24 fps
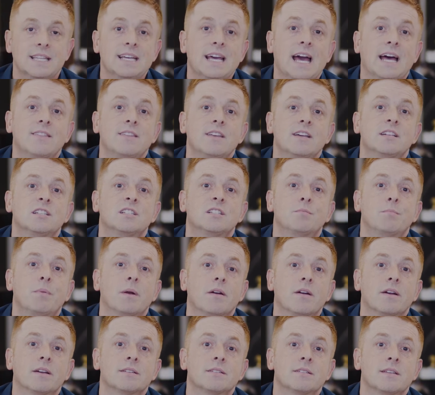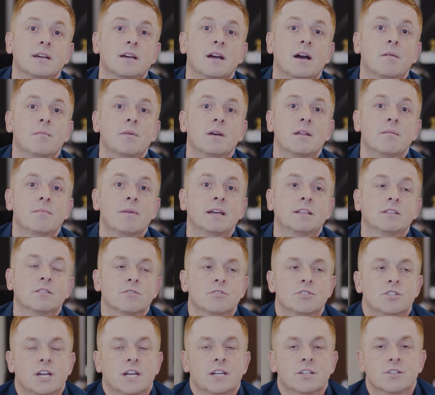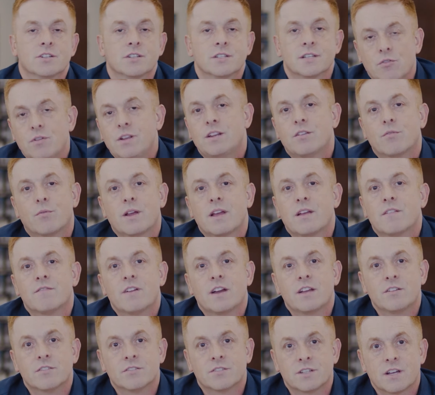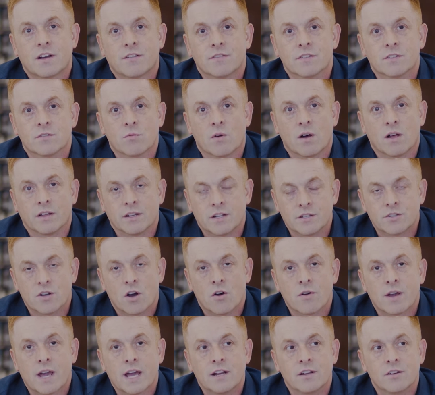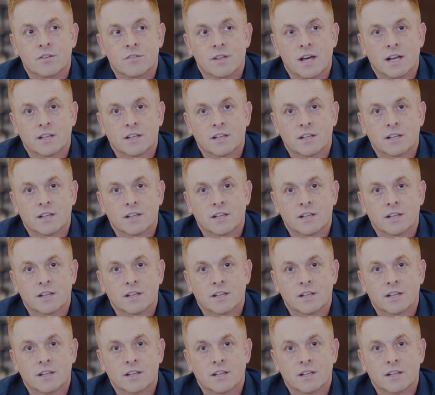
they had the experience to come in and make those changes. You need to reinvent yourself as well, and it's okay to do